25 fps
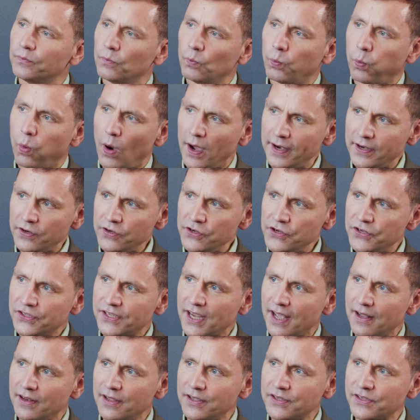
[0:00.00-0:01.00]
why don't you
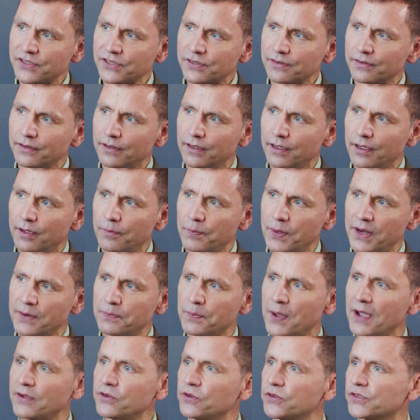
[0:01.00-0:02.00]
tell us a bit
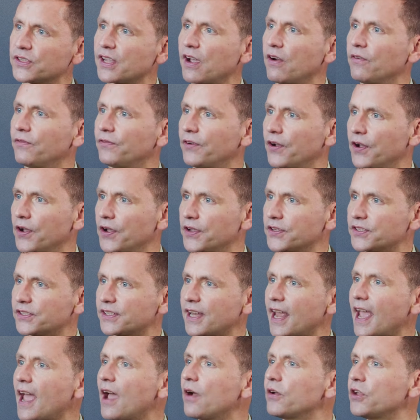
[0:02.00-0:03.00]
about yourself
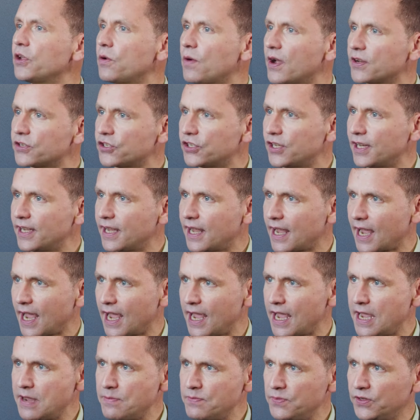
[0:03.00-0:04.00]
first, how you actually
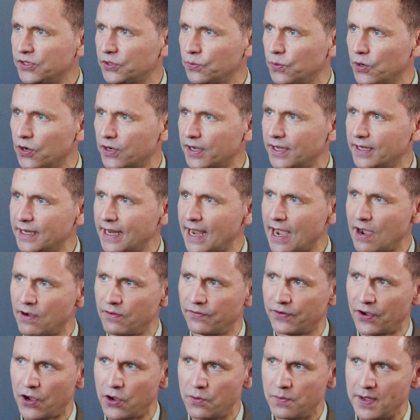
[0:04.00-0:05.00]
came to work in the
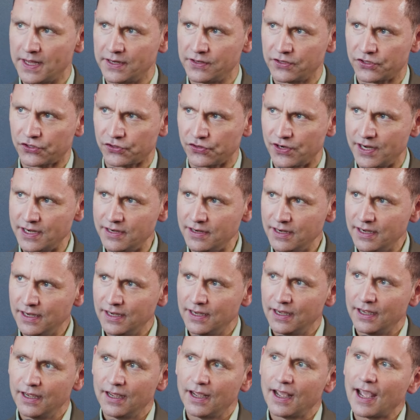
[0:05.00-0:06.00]
out-of-home industry,
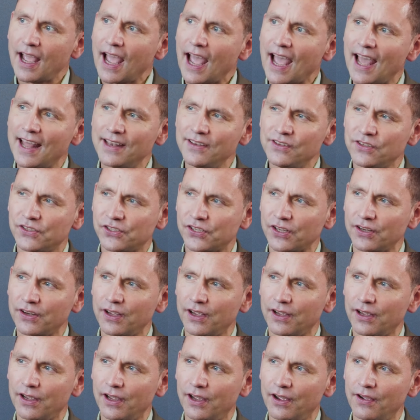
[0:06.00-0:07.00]
and
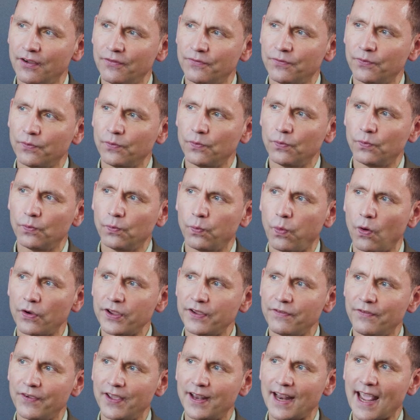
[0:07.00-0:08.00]
of what
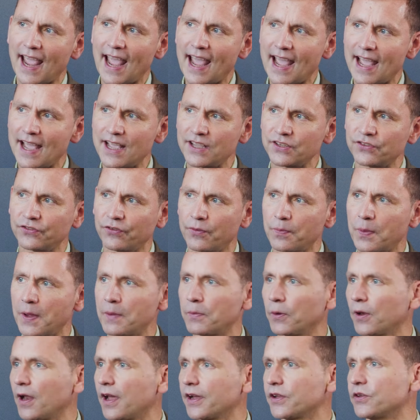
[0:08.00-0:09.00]
you feel it has for
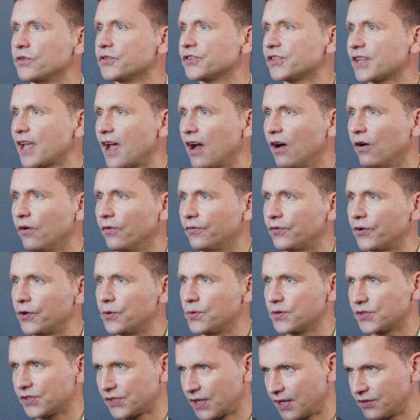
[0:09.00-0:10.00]
people like yourself,
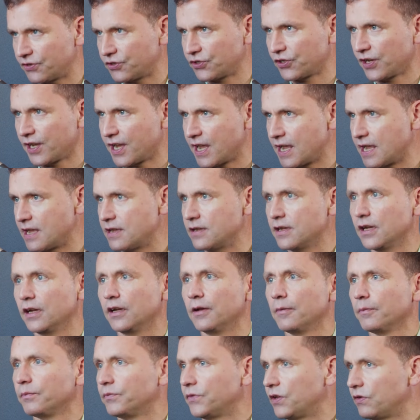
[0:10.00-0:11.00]
who essentially,
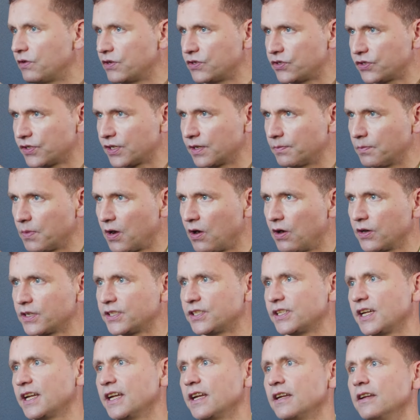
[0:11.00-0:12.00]
you're interested in
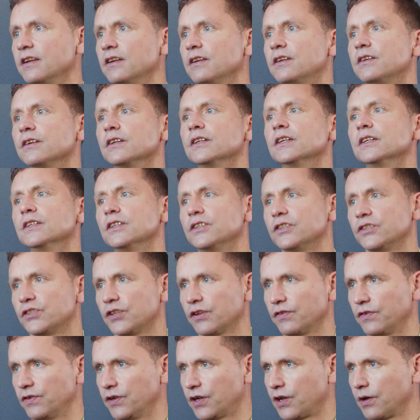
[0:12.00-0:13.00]
marketing,
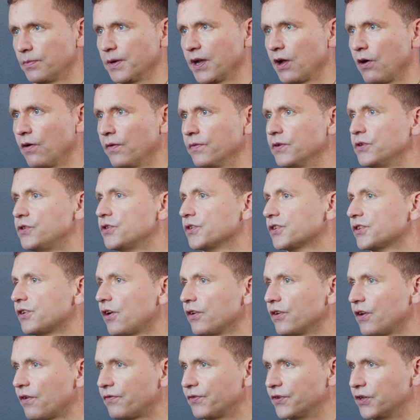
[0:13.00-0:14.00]
so you're just
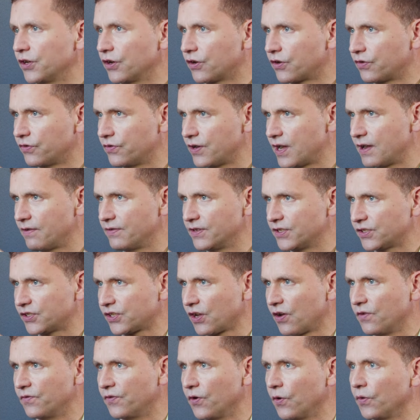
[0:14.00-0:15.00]
starting off in your career and
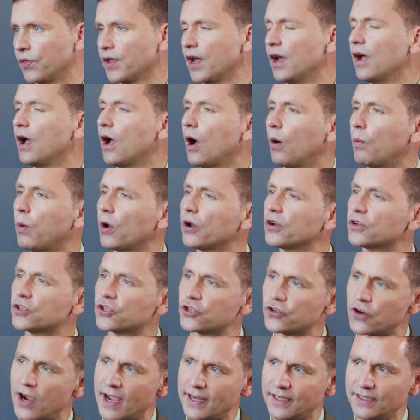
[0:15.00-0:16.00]
so forth. What
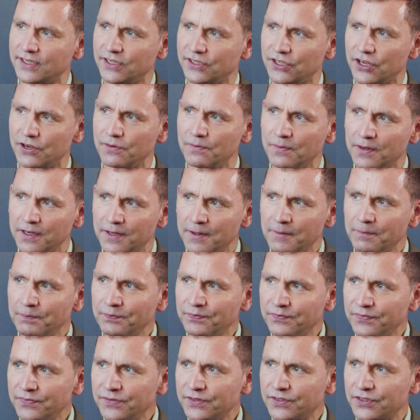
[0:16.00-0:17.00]
attracted you
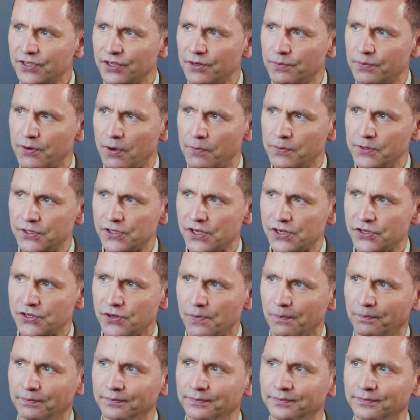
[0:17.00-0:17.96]
to the proposition?